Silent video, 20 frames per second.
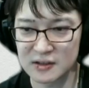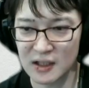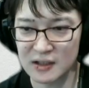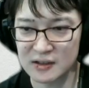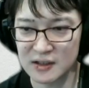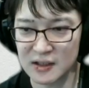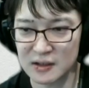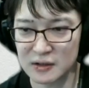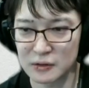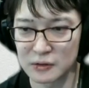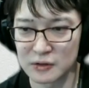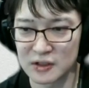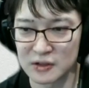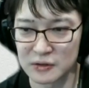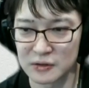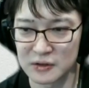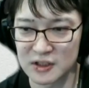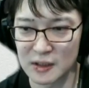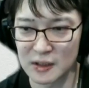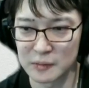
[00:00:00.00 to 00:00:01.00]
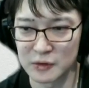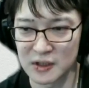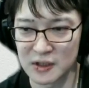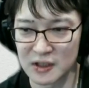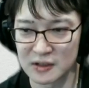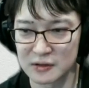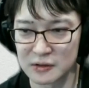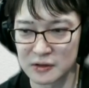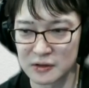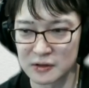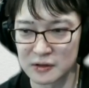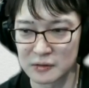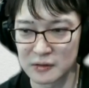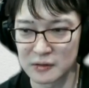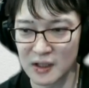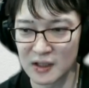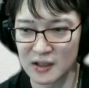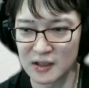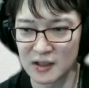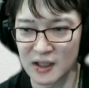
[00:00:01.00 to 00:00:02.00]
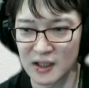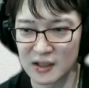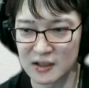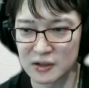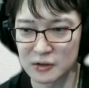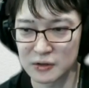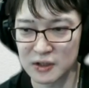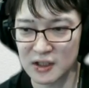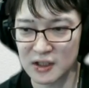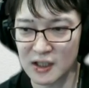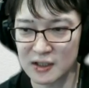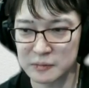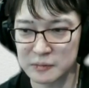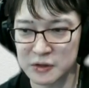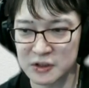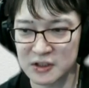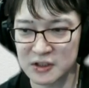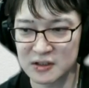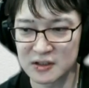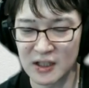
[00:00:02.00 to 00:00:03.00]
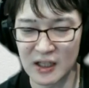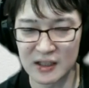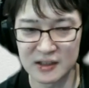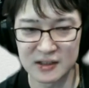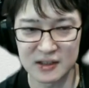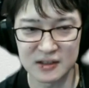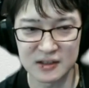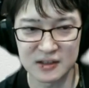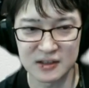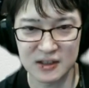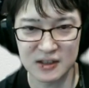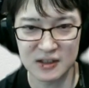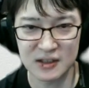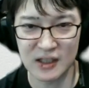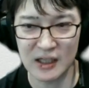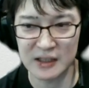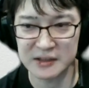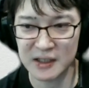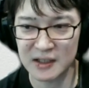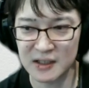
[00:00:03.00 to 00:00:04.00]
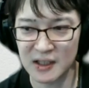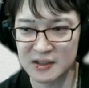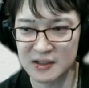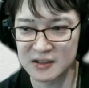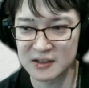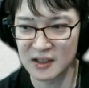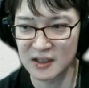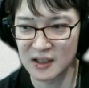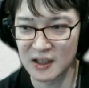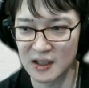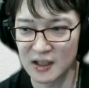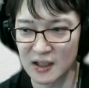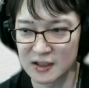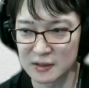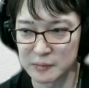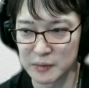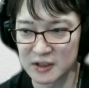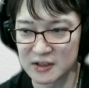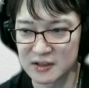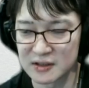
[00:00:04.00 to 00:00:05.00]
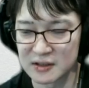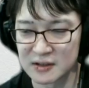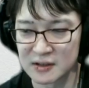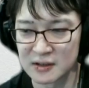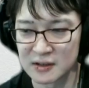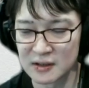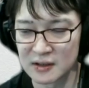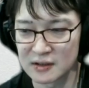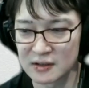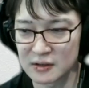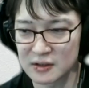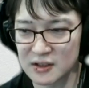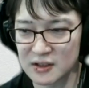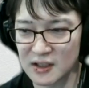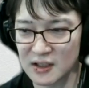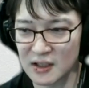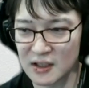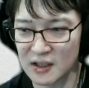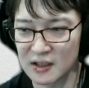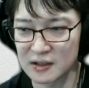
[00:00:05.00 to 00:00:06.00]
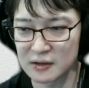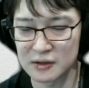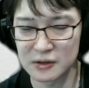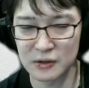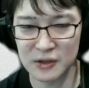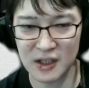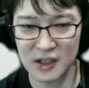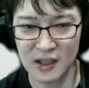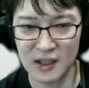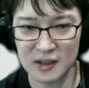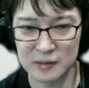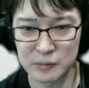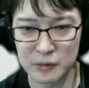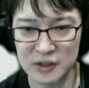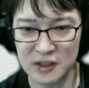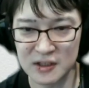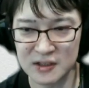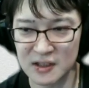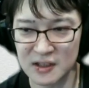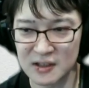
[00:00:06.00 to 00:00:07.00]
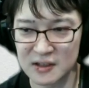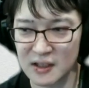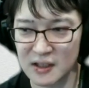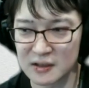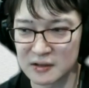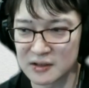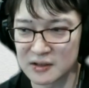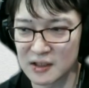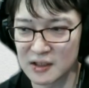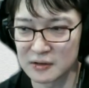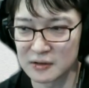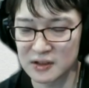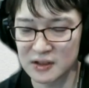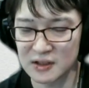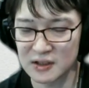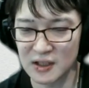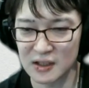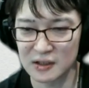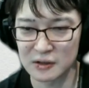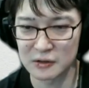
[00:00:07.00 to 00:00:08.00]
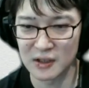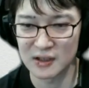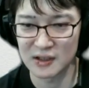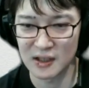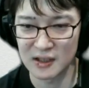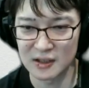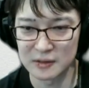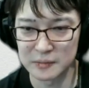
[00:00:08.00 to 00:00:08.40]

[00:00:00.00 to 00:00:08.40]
but models using neural nets have random numbers used for initialization, which may affect accuracy of the model.